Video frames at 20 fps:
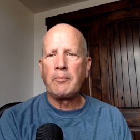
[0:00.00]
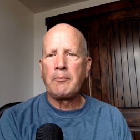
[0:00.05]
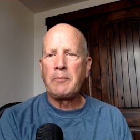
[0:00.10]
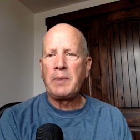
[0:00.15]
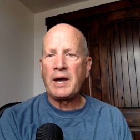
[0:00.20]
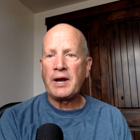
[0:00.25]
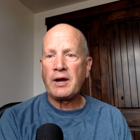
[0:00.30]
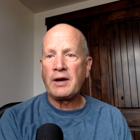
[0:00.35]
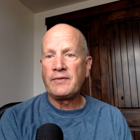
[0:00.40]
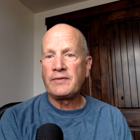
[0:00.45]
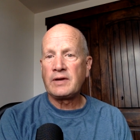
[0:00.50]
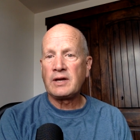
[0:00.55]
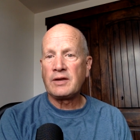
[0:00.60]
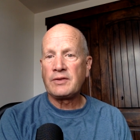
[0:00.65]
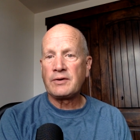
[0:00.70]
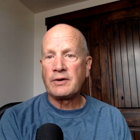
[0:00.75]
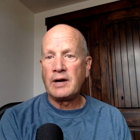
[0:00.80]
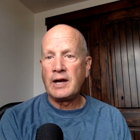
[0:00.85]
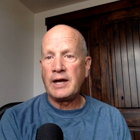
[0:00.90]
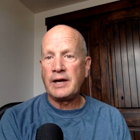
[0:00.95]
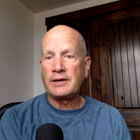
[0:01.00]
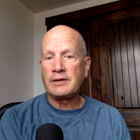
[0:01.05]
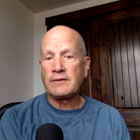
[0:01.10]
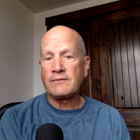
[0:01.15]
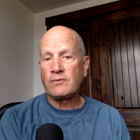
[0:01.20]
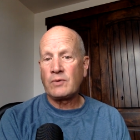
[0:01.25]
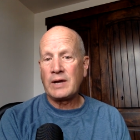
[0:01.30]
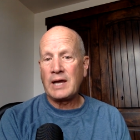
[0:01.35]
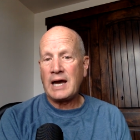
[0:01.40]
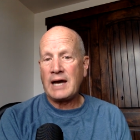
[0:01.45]
But on the other hand,
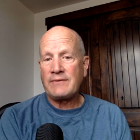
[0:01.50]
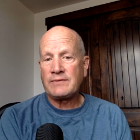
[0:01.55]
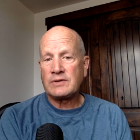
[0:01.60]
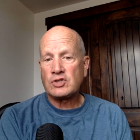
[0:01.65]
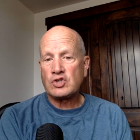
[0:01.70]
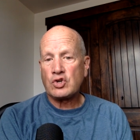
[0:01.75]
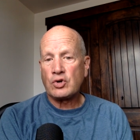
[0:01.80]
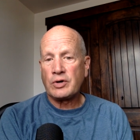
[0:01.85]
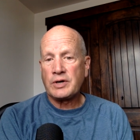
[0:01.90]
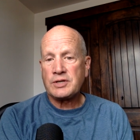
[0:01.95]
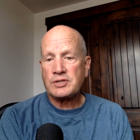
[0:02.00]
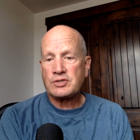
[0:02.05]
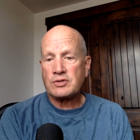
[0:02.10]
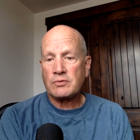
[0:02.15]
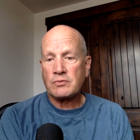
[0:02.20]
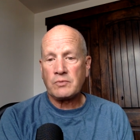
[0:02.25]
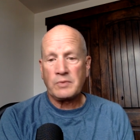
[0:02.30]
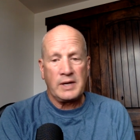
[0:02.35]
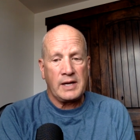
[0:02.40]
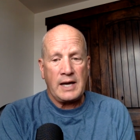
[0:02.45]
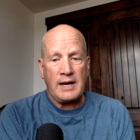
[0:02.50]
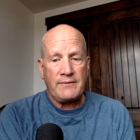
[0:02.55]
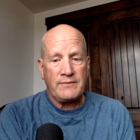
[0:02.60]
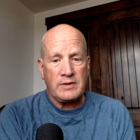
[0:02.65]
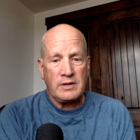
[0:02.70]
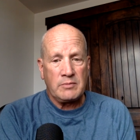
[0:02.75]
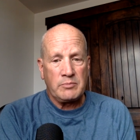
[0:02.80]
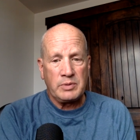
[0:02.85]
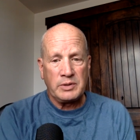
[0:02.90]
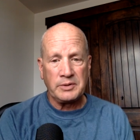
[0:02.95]
if we have a choice or we have
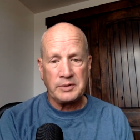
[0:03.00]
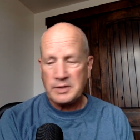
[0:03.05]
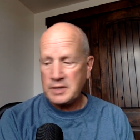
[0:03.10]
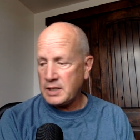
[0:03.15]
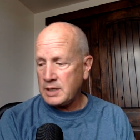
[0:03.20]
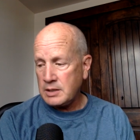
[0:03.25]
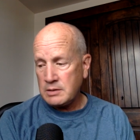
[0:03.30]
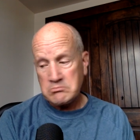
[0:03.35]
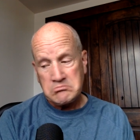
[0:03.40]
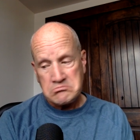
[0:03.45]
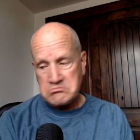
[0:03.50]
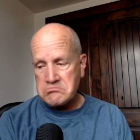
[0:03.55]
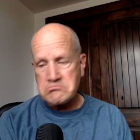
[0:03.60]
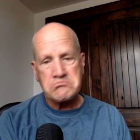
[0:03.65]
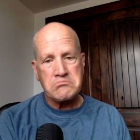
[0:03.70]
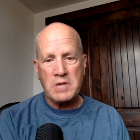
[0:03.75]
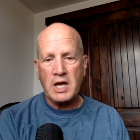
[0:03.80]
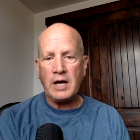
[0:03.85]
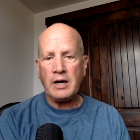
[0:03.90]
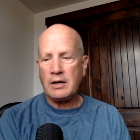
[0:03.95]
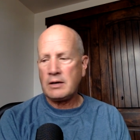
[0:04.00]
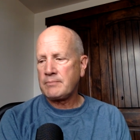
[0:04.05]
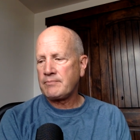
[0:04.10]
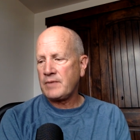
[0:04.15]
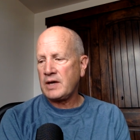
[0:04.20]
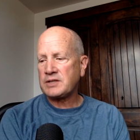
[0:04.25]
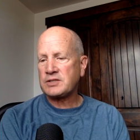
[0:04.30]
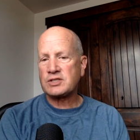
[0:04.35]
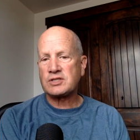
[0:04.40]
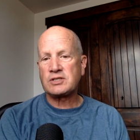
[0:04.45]
the ability, yeah,
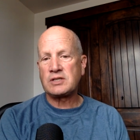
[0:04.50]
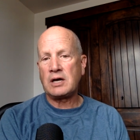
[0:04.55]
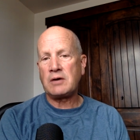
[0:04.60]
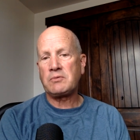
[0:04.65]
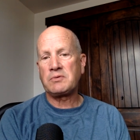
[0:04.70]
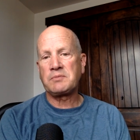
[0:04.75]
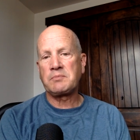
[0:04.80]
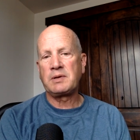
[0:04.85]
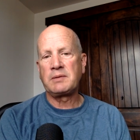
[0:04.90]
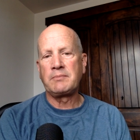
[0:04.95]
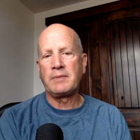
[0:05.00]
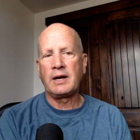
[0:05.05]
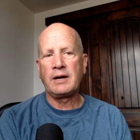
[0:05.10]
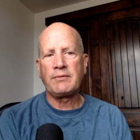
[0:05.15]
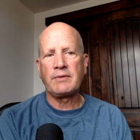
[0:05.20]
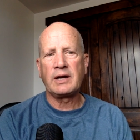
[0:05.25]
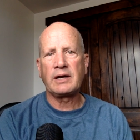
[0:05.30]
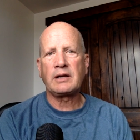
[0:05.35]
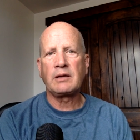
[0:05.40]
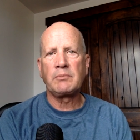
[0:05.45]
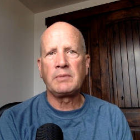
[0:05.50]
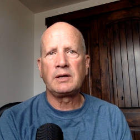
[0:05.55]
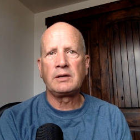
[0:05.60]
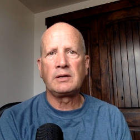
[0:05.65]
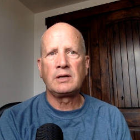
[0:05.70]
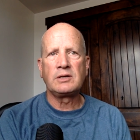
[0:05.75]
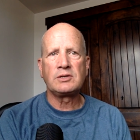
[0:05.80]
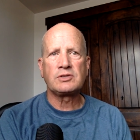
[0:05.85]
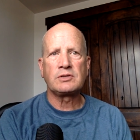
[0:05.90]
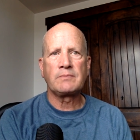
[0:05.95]
that's that would be my
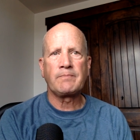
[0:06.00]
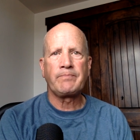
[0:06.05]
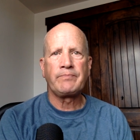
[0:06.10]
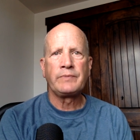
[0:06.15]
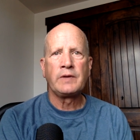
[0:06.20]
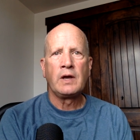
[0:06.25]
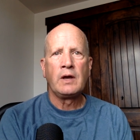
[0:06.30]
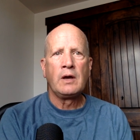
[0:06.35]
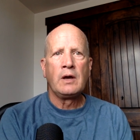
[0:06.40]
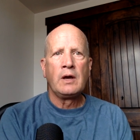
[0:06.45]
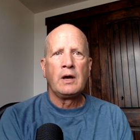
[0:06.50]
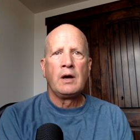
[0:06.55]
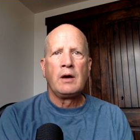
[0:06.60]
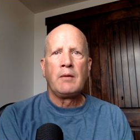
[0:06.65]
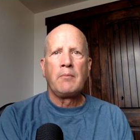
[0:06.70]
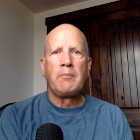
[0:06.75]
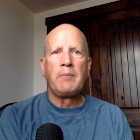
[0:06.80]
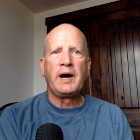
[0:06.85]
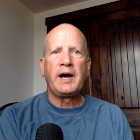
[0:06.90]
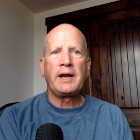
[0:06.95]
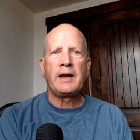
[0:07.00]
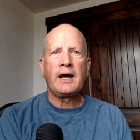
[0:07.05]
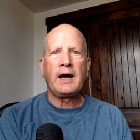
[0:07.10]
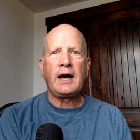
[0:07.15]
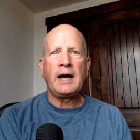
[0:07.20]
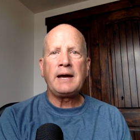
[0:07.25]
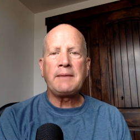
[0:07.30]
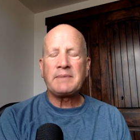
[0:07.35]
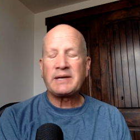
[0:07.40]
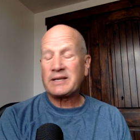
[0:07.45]
recommendation. But
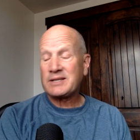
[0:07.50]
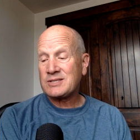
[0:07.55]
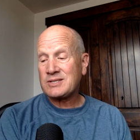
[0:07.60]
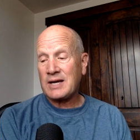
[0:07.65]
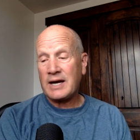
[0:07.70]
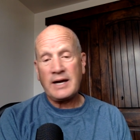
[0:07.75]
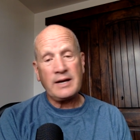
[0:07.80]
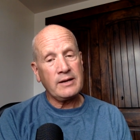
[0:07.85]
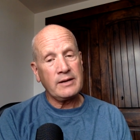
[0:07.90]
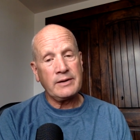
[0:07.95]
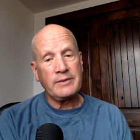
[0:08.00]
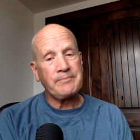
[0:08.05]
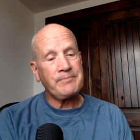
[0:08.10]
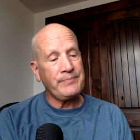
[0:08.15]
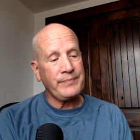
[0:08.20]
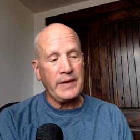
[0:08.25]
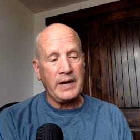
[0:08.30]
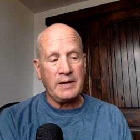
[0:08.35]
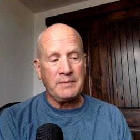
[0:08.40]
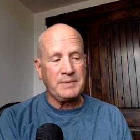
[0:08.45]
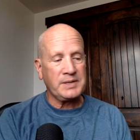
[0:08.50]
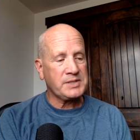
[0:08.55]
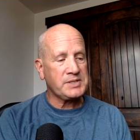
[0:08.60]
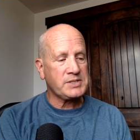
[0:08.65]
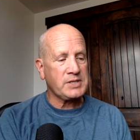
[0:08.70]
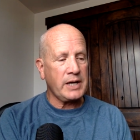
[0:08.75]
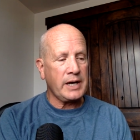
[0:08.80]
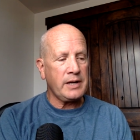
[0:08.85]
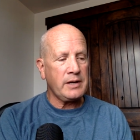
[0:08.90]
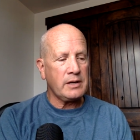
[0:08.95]
I'm excited. I'm
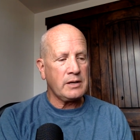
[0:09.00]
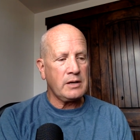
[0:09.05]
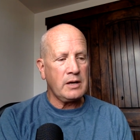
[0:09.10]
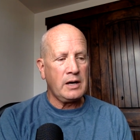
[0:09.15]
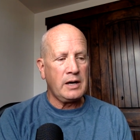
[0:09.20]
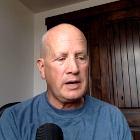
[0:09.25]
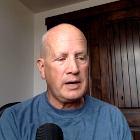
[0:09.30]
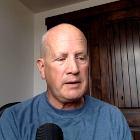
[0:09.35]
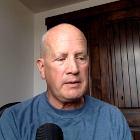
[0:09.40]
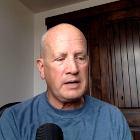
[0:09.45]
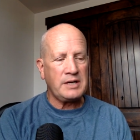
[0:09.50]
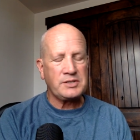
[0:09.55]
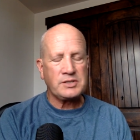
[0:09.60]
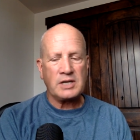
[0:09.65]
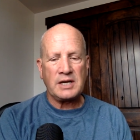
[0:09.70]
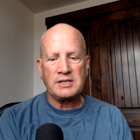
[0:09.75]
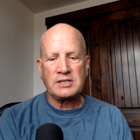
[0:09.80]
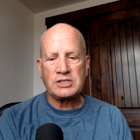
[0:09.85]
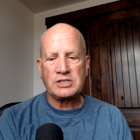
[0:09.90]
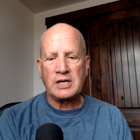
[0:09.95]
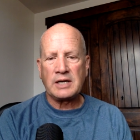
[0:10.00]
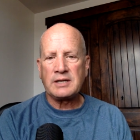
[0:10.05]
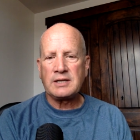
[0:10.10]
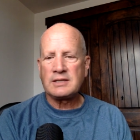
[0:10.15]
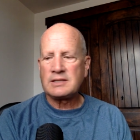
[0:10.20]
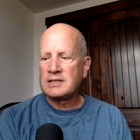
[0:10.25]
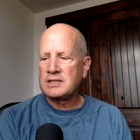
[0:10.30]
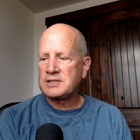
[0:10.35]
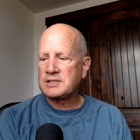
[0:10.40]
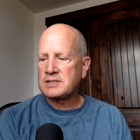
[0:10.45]
excited uh, as I study
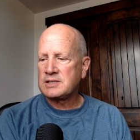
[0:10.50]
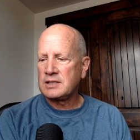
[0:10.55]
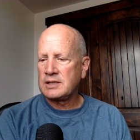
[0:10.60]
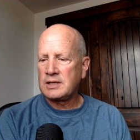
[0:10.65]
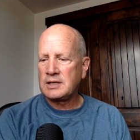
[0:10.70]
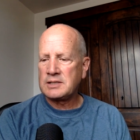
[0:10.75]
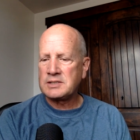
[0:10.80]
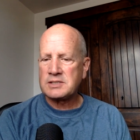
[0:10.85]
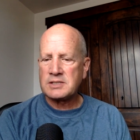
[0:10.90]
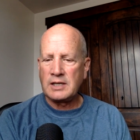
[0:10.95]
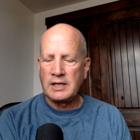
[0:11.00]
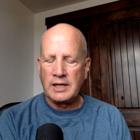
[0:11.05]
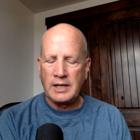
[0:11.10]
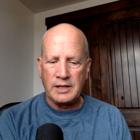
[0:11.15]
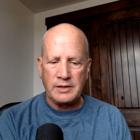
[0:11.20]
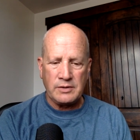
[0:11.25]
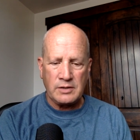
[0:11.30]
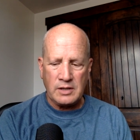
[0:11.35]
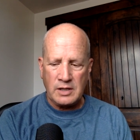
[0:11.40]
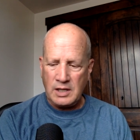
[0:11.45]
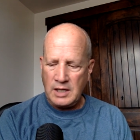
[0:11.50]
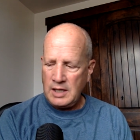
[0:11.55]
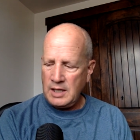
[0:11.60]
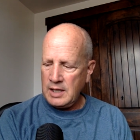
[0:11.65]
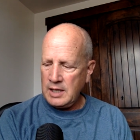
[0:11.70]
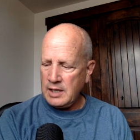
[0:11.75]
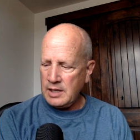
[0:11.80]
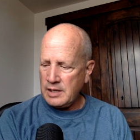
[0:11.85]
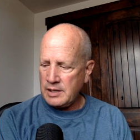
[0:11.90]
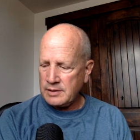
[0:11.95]
these things and
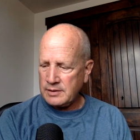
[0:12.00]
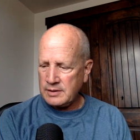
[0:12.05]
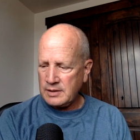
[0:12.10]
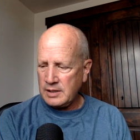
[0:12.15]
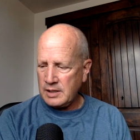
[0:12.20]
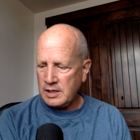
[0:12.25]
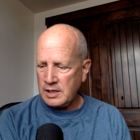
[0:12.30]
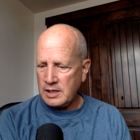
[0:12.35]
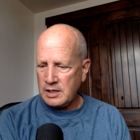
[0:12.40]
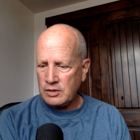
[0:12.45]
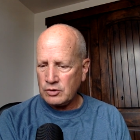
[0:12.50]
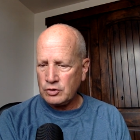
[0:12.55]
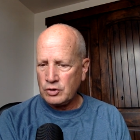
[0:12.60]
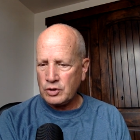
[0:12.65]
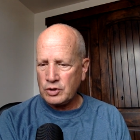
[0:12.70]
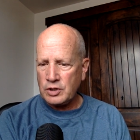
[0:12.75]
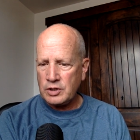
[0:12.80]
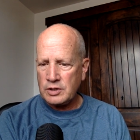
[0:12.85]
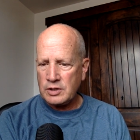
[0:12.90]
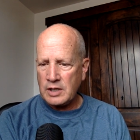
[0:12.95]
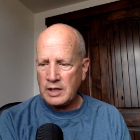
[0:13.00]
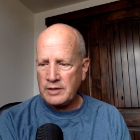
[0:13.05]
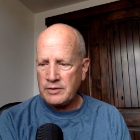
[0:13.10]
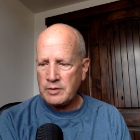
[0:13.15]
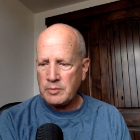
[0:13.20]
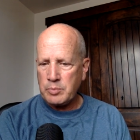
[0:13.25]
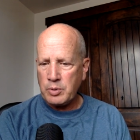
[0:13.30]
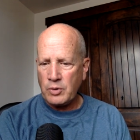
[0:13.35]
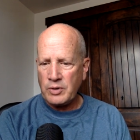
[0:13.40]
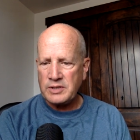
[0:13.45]
and uh, look at
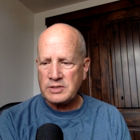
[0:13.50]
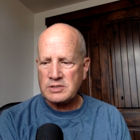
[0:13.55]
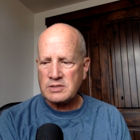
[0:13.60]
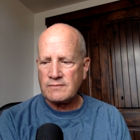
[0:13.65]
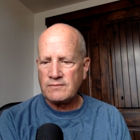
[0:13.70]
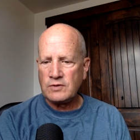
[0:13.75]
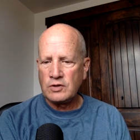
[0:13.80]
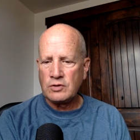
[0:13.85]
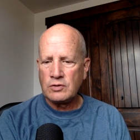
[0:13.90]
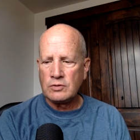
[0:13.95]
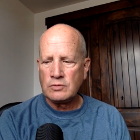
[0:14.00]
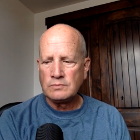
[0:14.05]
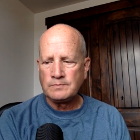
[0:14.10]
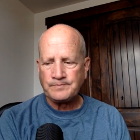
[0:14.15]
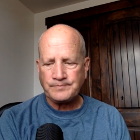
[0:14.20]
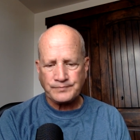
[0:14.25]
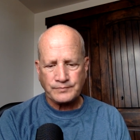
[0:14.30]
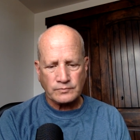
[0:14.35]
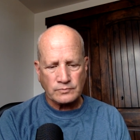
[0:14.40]
other points of view.